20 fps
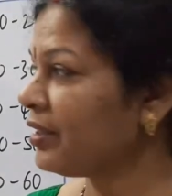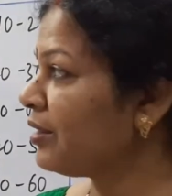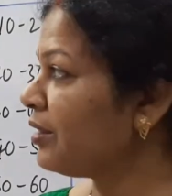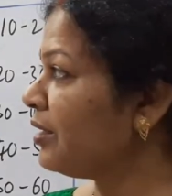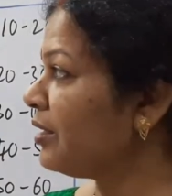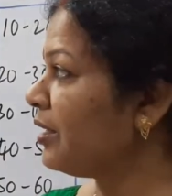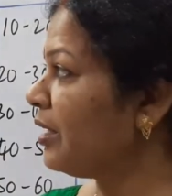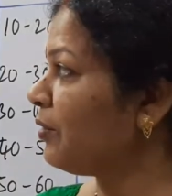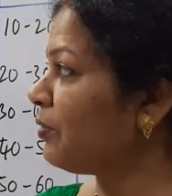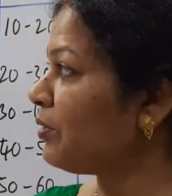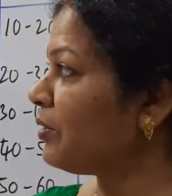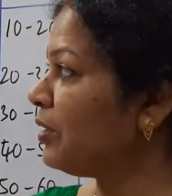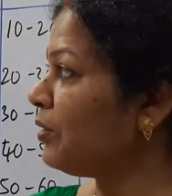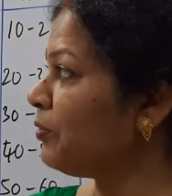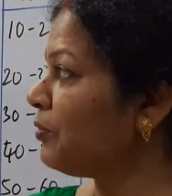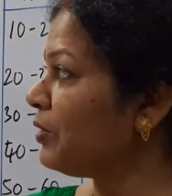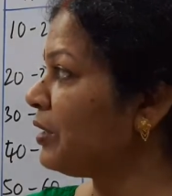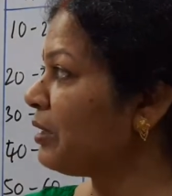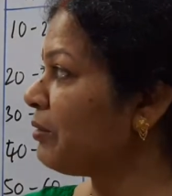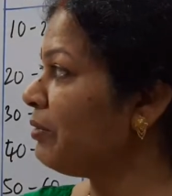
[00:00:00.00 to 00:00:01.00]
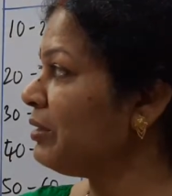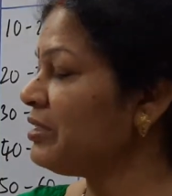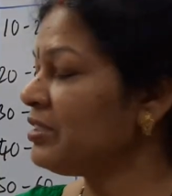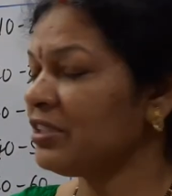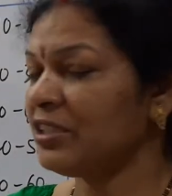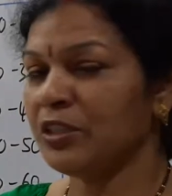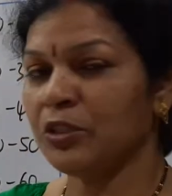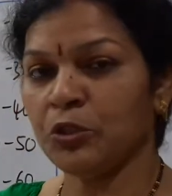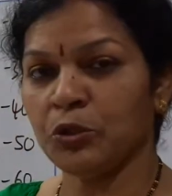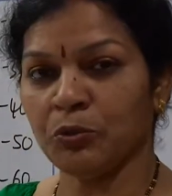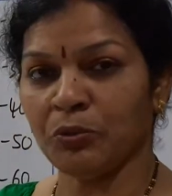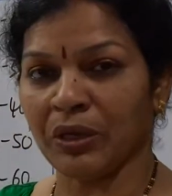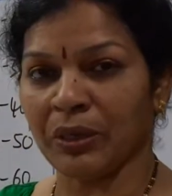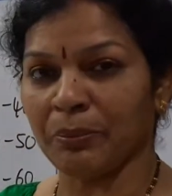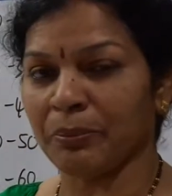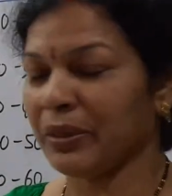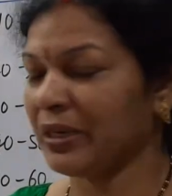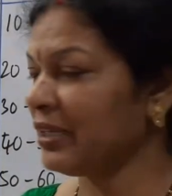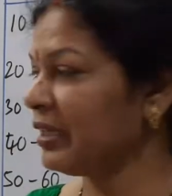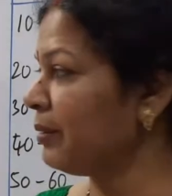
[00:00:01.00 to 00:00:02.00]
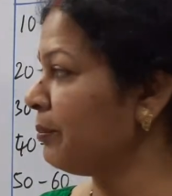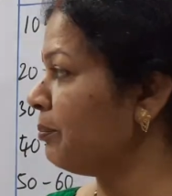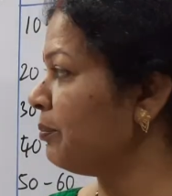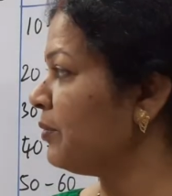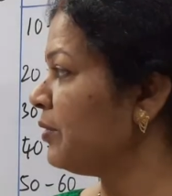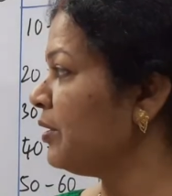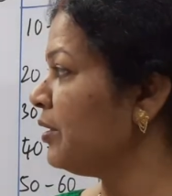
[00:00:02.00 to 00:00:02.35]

Then after that, frequency into 1 by m.